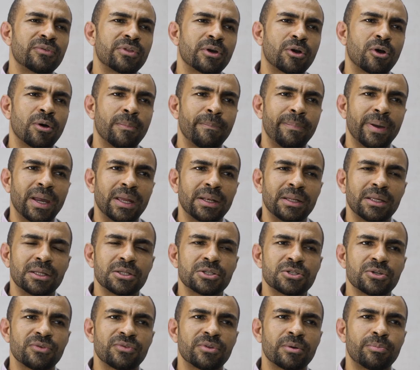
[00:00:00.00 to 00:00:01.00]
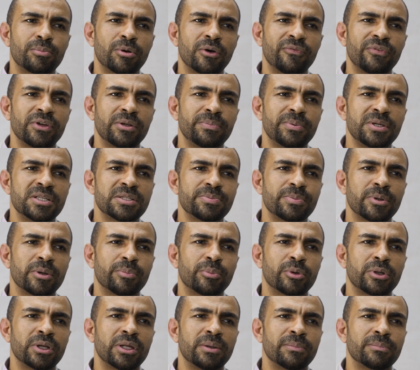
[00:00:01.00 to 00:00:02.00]
of the companions of the Prophet, peace be
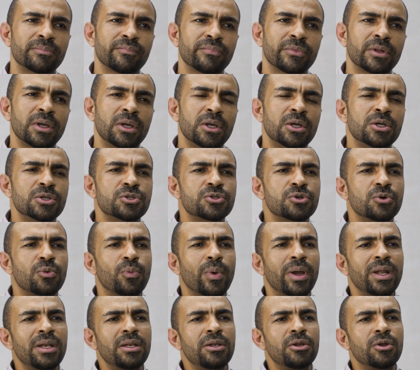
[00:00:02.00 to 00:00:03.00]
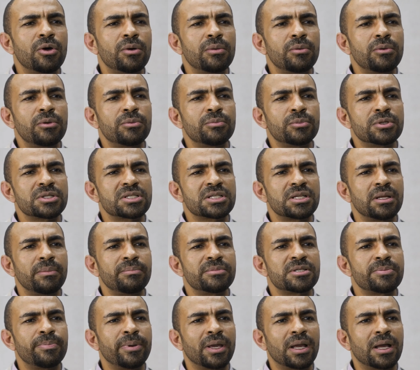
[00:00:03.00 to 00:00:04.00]
upon him. So when
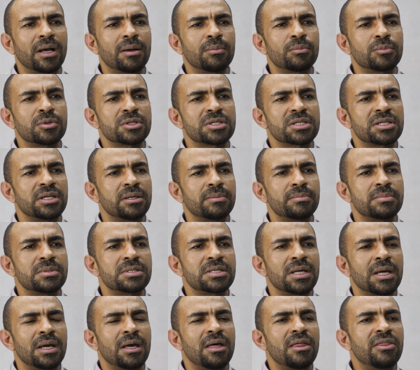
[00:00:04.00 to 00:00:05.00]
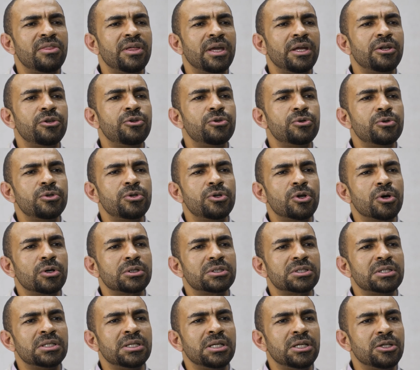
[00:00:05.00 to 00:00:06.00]
non-Muslims become Muslims, they do
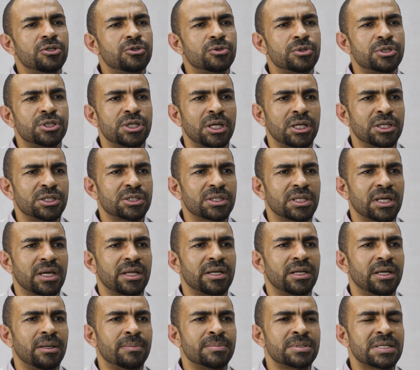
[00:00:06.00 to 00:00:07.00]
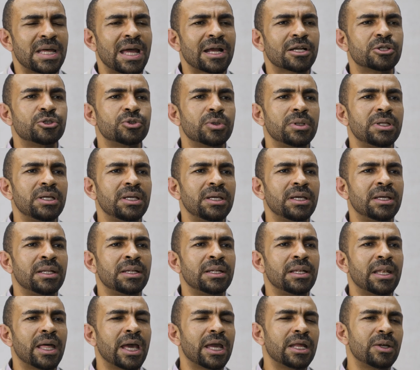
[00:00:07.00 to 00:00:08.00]
not need to change their names. Actually,
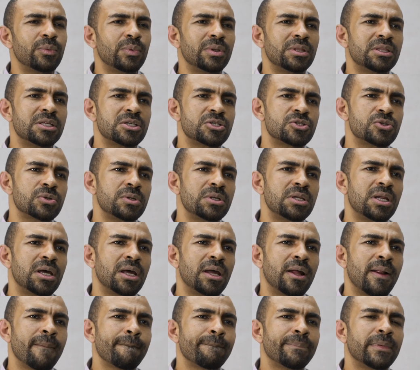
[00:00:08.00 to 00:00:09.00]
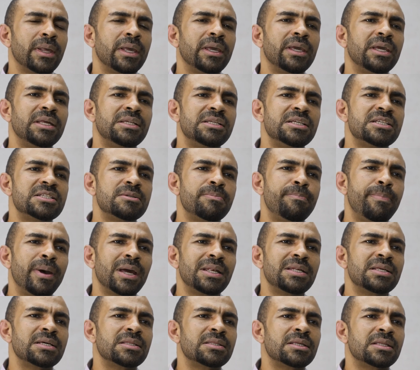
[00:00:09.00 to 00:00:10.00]
in line with the Sunnah, it is
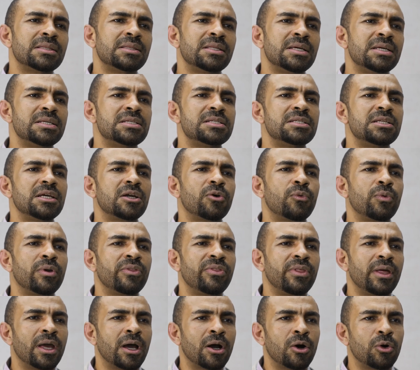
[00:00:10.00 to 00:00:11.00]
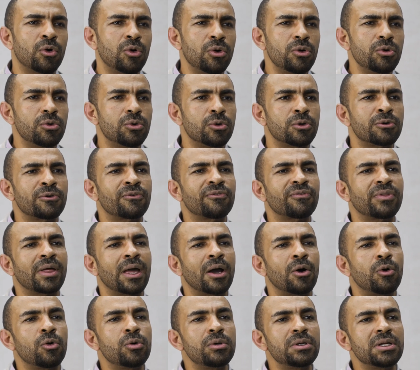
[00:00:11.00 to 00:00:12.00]
better that they stick with their own urf,
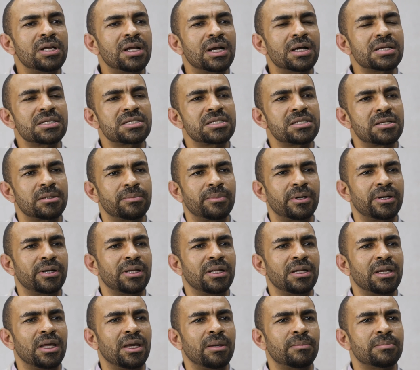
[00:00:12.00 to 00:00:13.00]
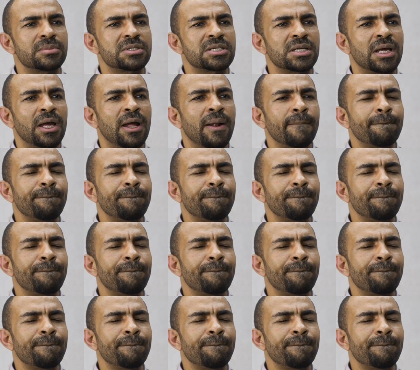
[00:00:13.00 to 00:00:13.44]
their own customary names,